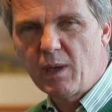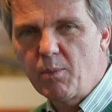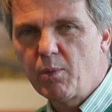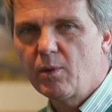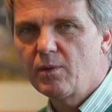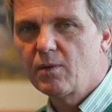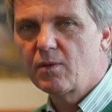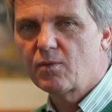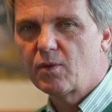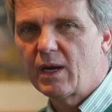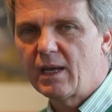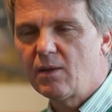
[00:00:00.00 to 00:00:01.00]
people
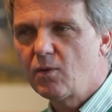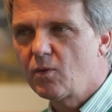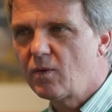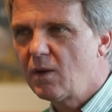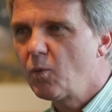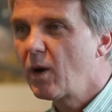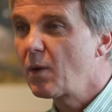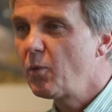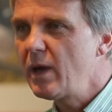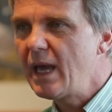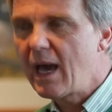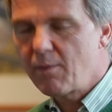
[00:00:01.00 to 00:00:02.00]
trying to see what
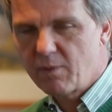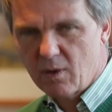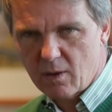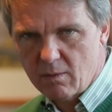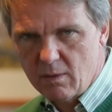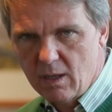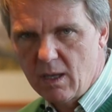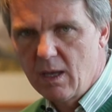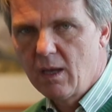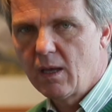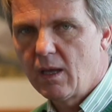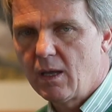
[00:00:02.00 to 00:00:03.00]
we have done
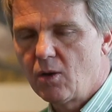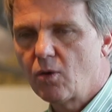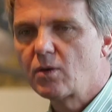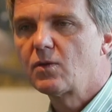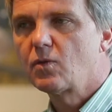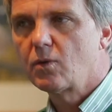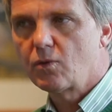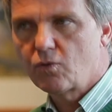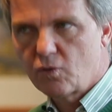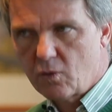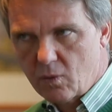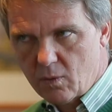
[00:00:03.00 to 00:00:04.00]
in order to
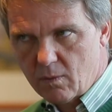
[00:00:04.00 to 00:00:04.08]
control